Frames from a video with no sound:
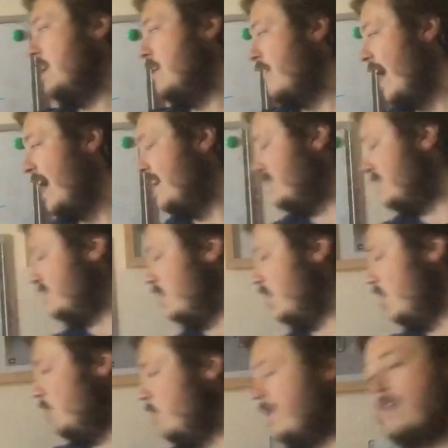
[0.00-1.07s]
of 8.
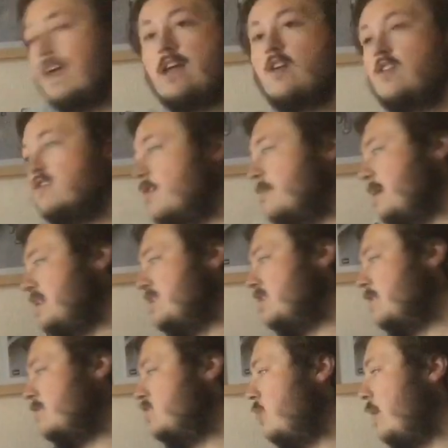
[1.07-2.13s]
We then got our median
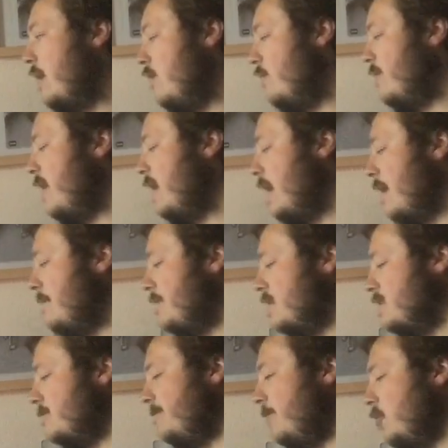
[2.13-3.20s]
of 12, and
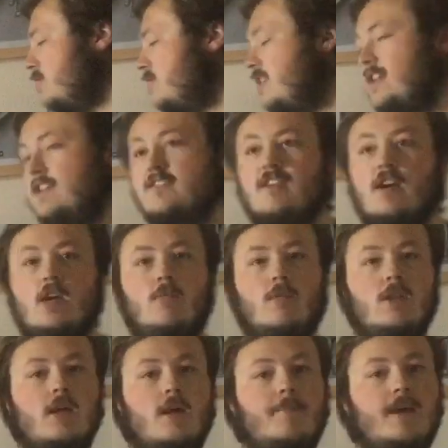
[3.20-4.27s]
because 14 is the only
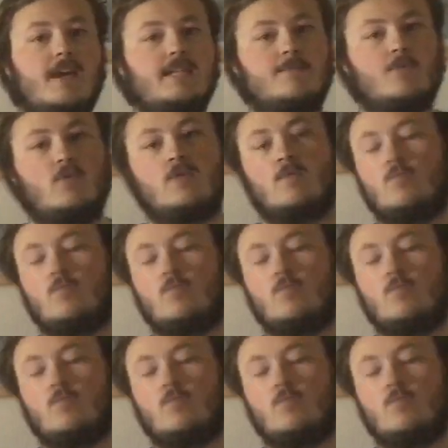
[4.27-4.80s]
one that appears more than